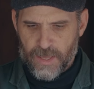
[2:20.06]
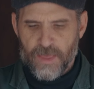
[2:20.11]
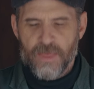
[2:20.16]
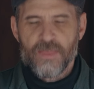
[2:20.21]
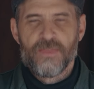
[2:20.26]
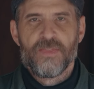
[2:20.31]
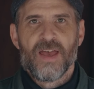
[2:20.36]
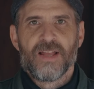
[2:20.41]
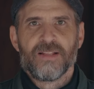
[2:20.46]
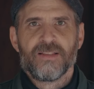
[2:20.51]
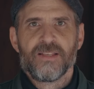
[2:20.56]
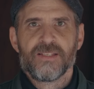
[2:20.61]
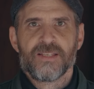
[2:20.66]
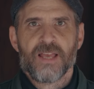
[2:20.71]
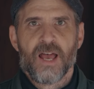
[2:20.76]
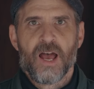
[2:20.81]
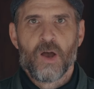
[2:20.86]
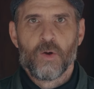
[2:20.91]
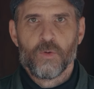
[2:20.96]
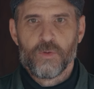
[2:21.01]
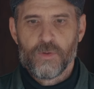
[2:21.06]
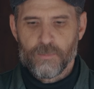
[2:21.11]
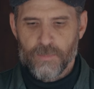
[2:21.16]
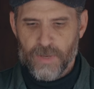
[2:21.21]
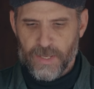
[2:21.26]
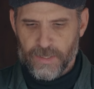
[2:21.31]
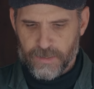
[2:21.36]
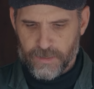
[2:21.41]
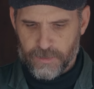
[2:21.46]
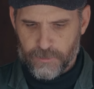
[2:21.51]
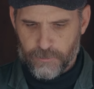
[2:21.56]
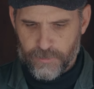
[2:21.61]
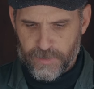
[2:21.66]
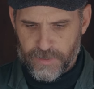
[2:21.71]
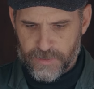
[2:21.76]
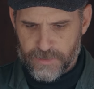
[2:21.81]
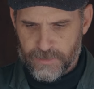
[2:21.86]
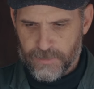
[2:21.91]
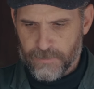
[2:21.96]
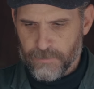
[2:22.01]
that is how you make a
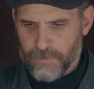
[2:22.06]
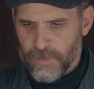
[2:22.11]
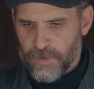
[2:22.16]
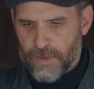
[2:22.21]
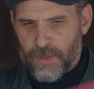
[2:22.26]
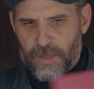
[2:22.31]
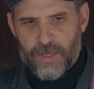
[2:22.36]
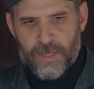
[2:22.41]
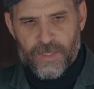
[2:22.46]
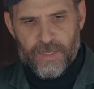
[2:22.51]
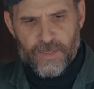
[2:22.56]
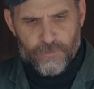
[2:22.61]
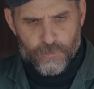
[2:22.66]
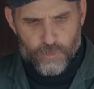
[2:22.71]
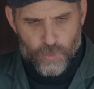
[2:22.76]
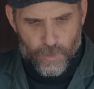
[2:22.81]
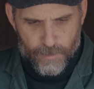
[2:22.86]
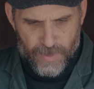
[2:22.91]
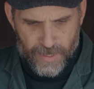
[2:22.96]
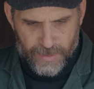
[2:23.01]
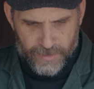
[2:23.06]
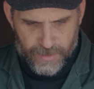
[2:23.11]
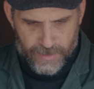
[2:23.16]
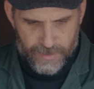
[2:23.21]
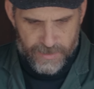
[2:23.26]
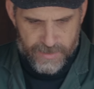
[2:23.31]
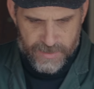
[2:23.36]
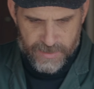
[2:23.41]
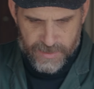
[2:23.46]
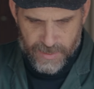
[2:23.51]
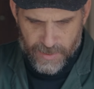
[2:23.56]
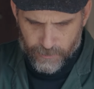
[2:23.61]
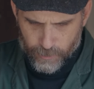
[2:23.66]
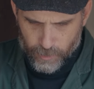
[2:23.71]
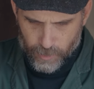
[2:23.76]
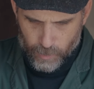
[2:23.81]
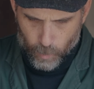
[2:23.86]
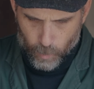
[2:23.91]
crease. If you are making several